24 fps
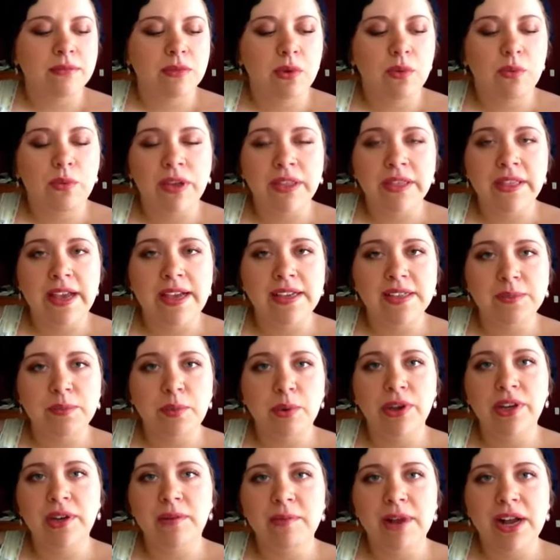One last
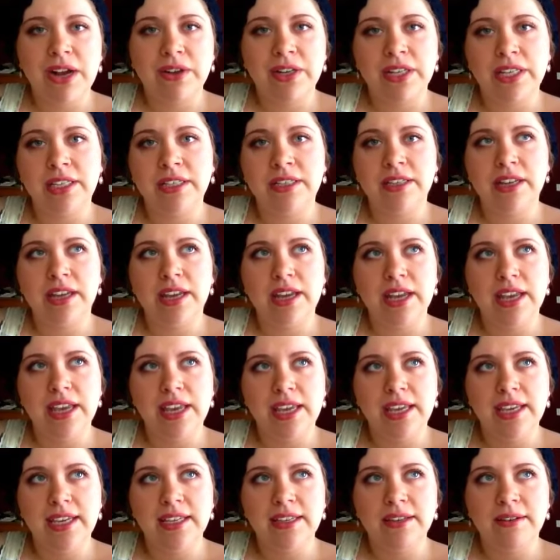point about it,
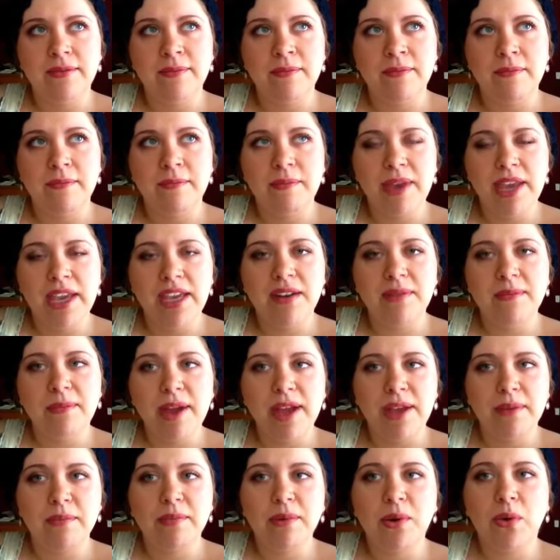it made
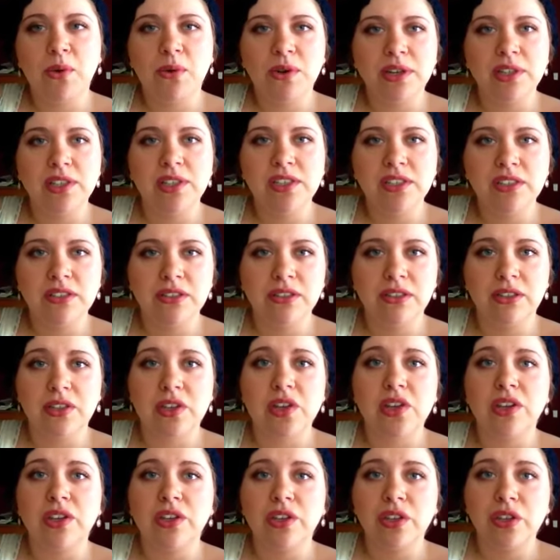my pores look
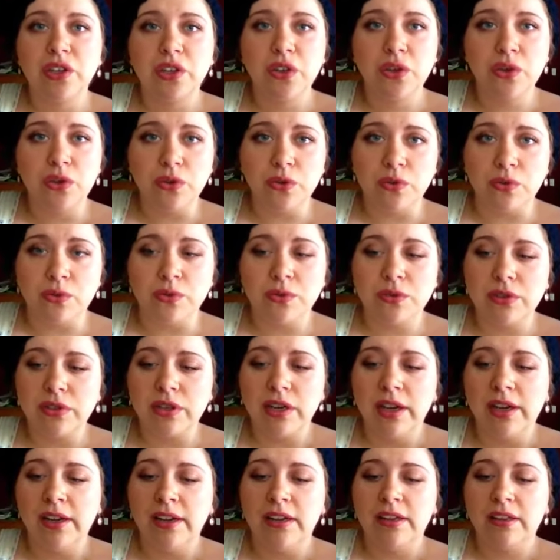huge.
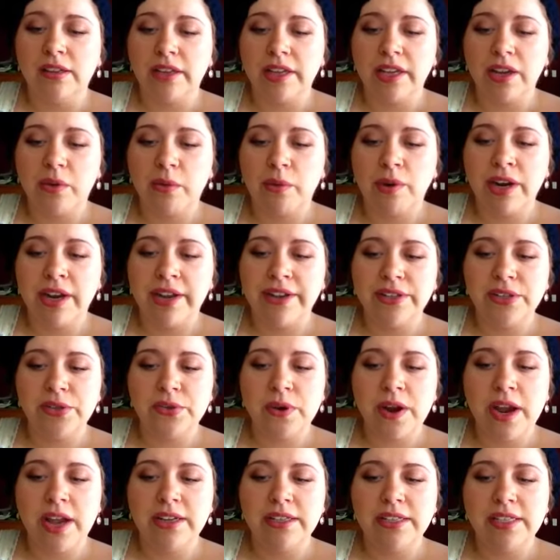Like, when I
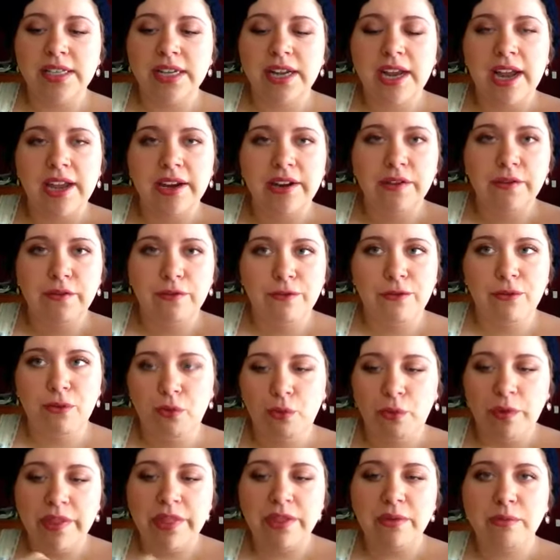tried to kind of,
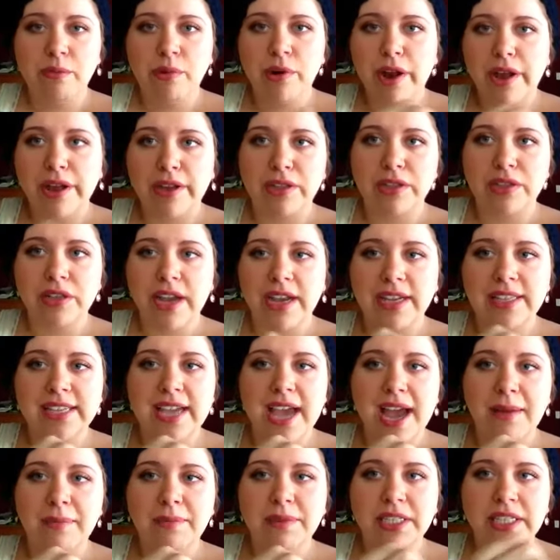with a brush, I
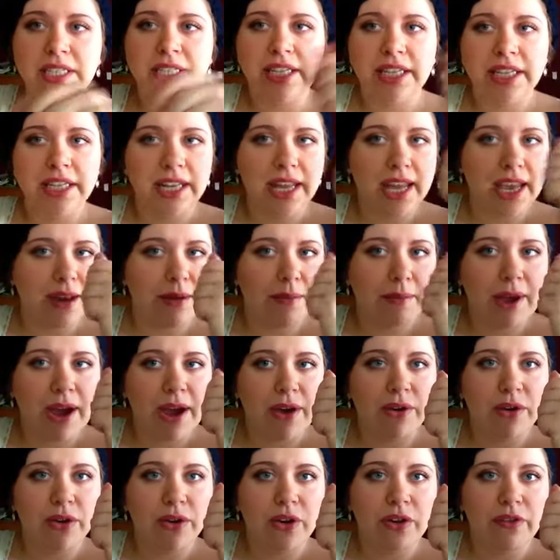tapped in it and it
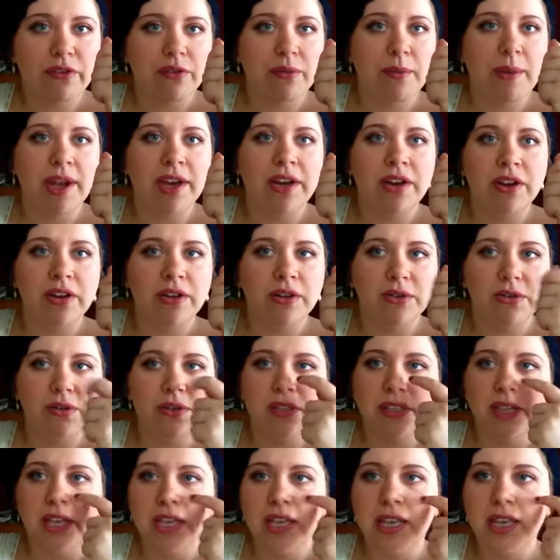powdered over my
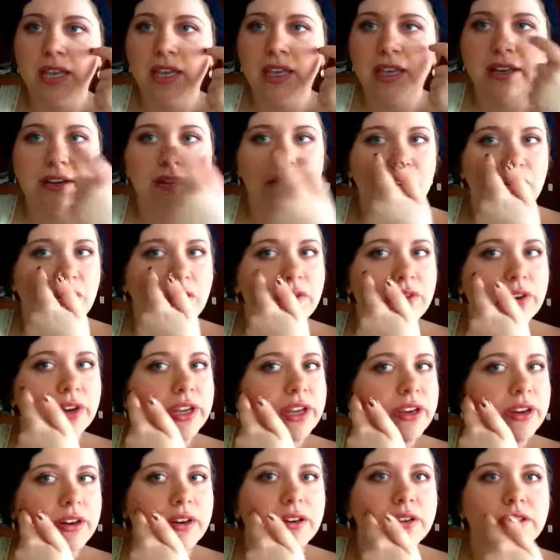nose and over
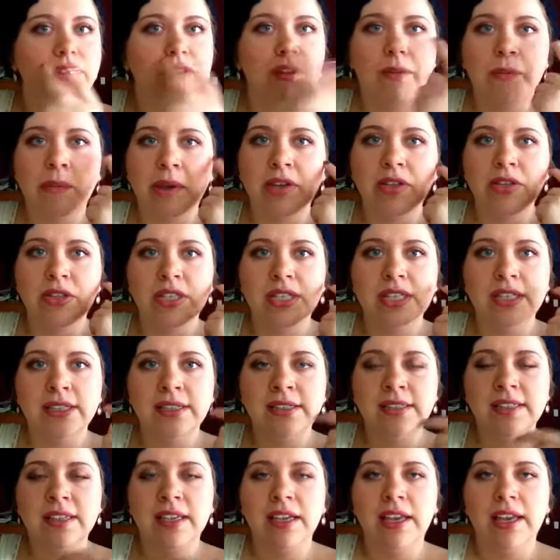here on my
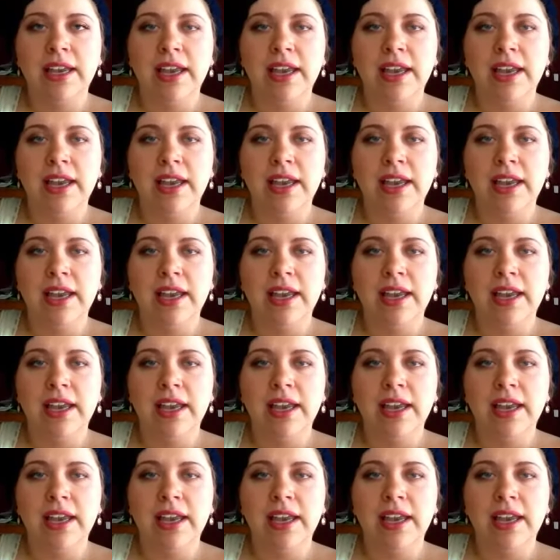cheeks.